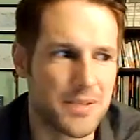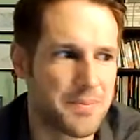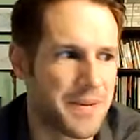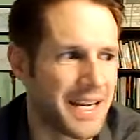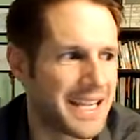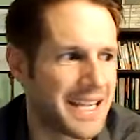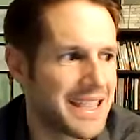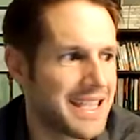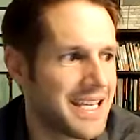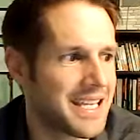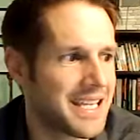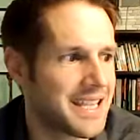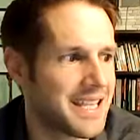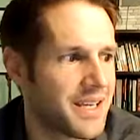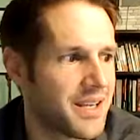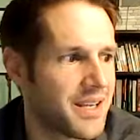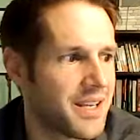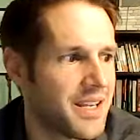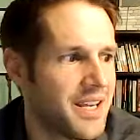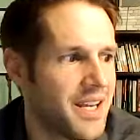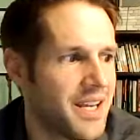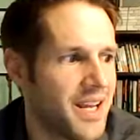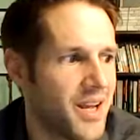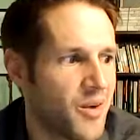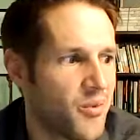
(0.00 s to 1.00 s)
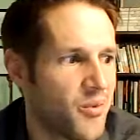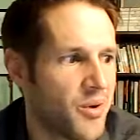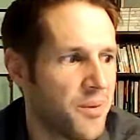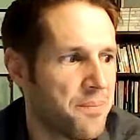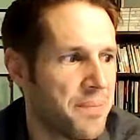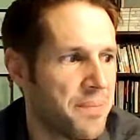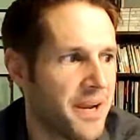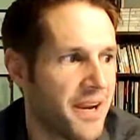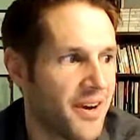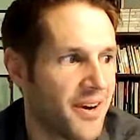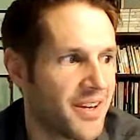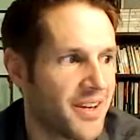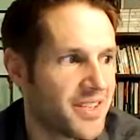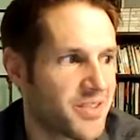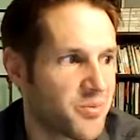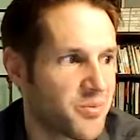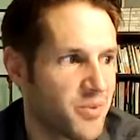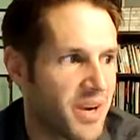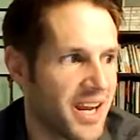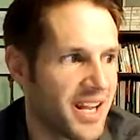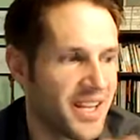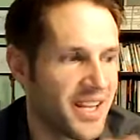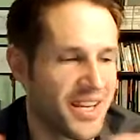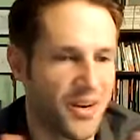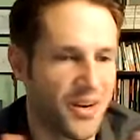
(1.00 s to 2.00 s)
But I think that when parents
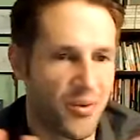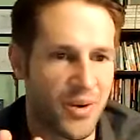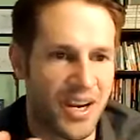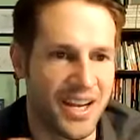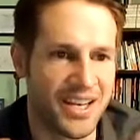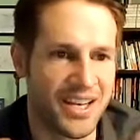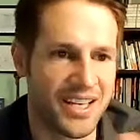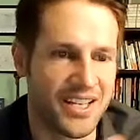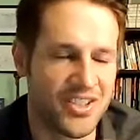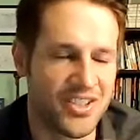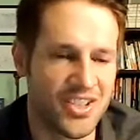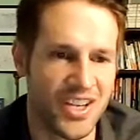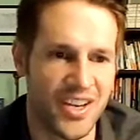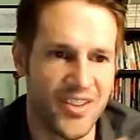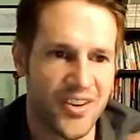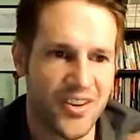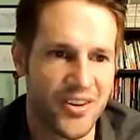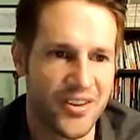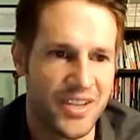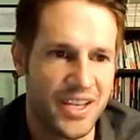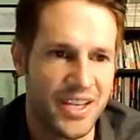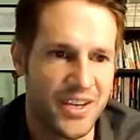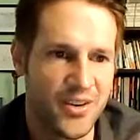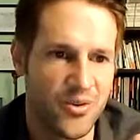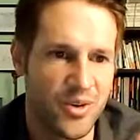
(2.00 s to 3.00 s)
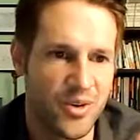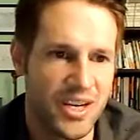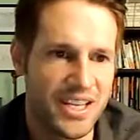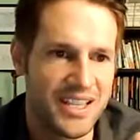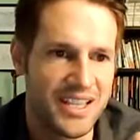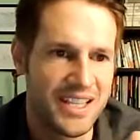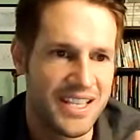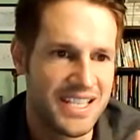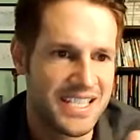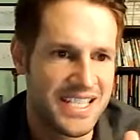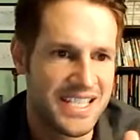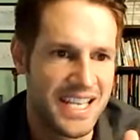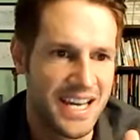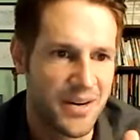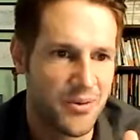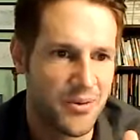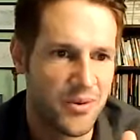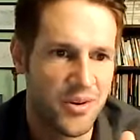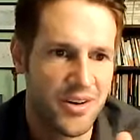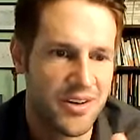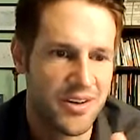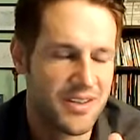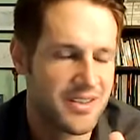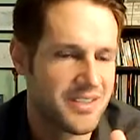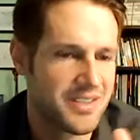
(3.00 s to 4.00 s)
rally around each other and they create these
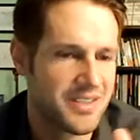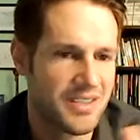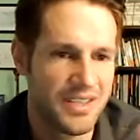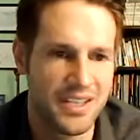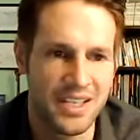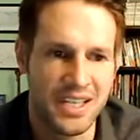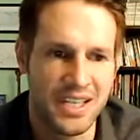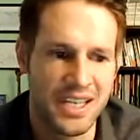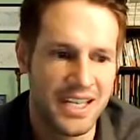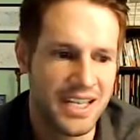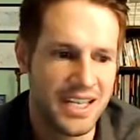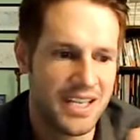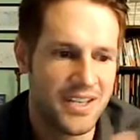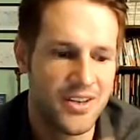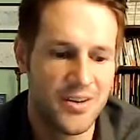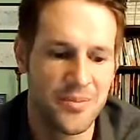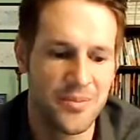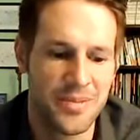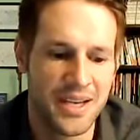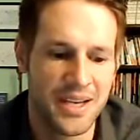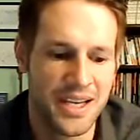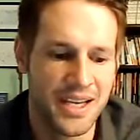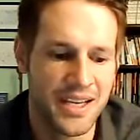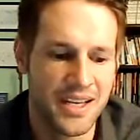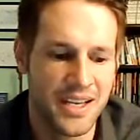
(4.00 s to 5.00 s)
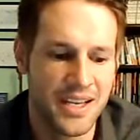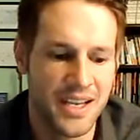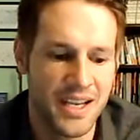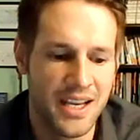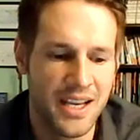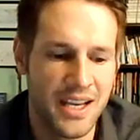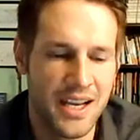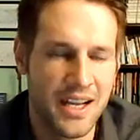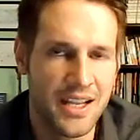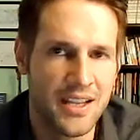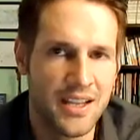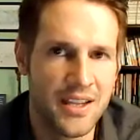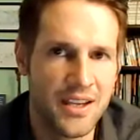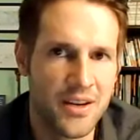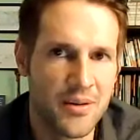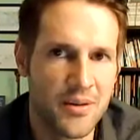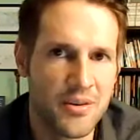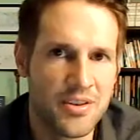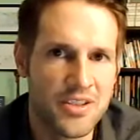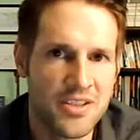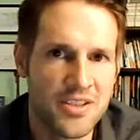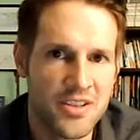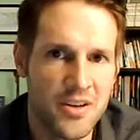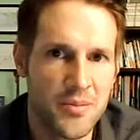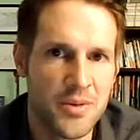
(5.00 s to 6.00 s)
networks in any domain, they are
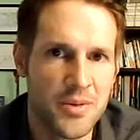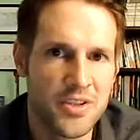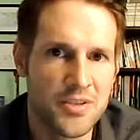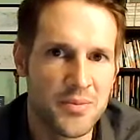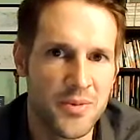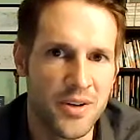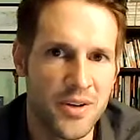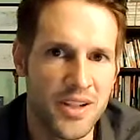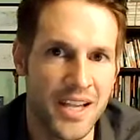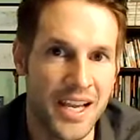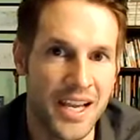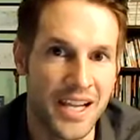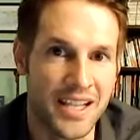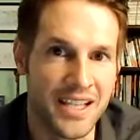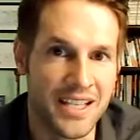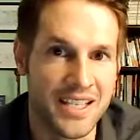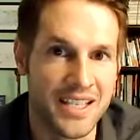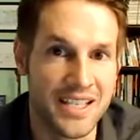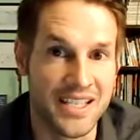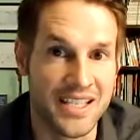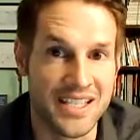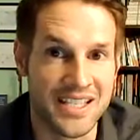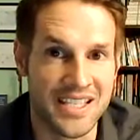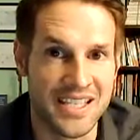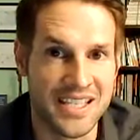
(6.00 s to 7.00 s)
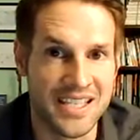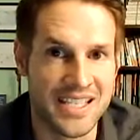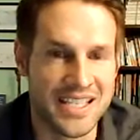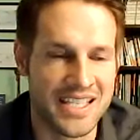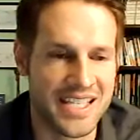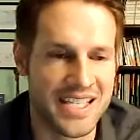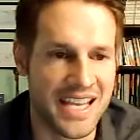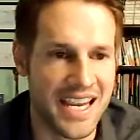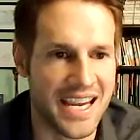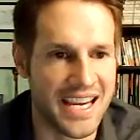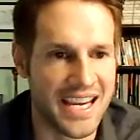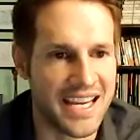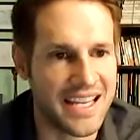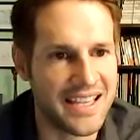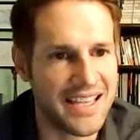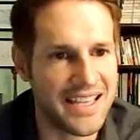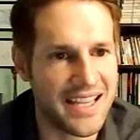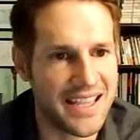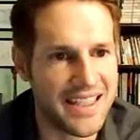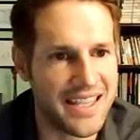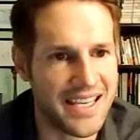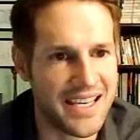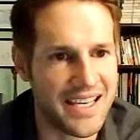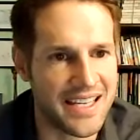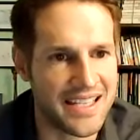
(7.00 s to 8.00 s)
so much more likely to sustain the
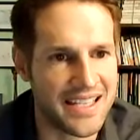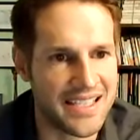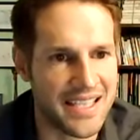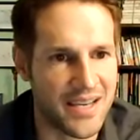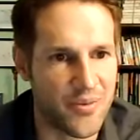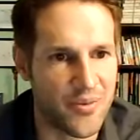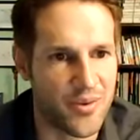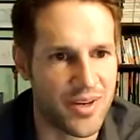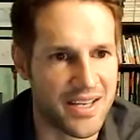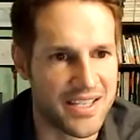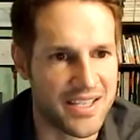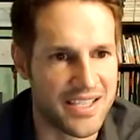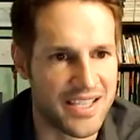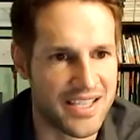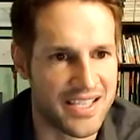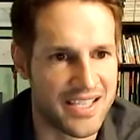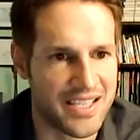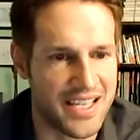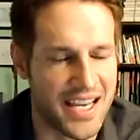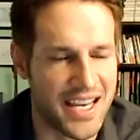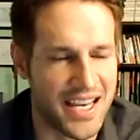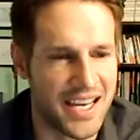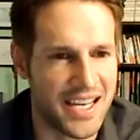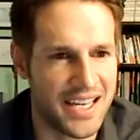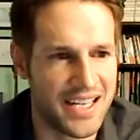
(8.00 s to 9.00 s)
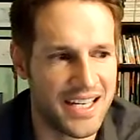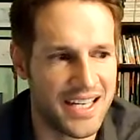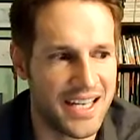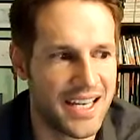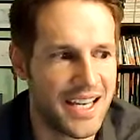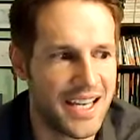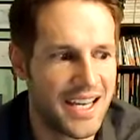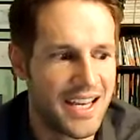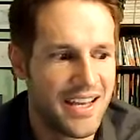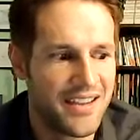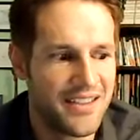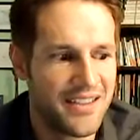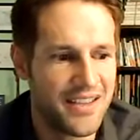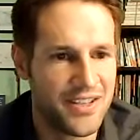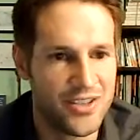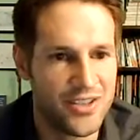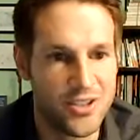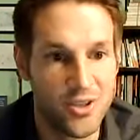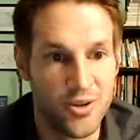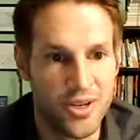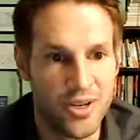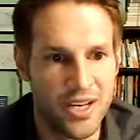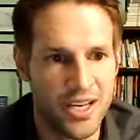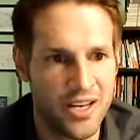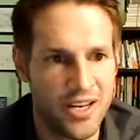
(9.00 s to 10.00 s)
things they want to sustain than
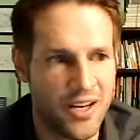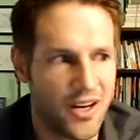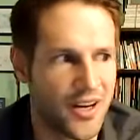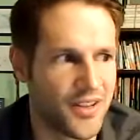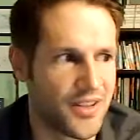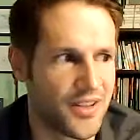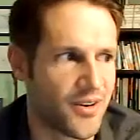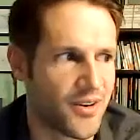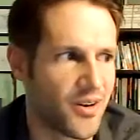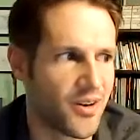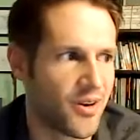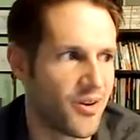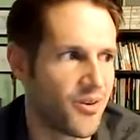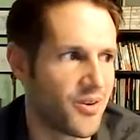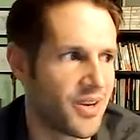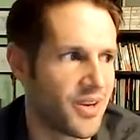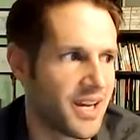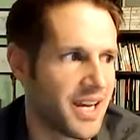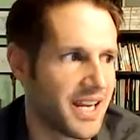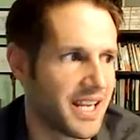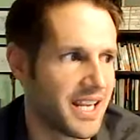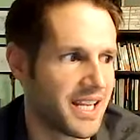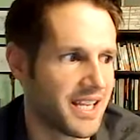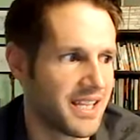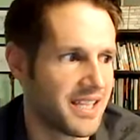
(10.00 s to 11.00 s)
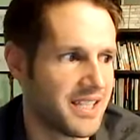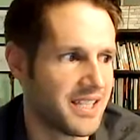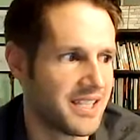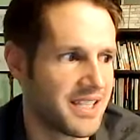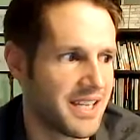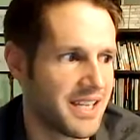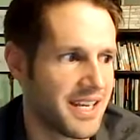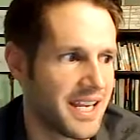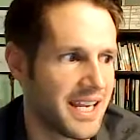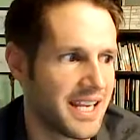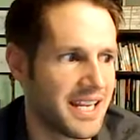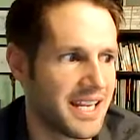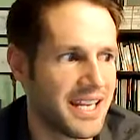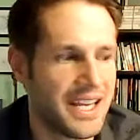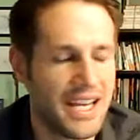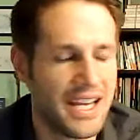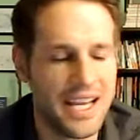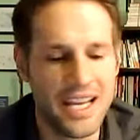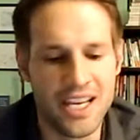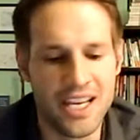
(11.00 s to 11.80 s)
doing it on their own island. And I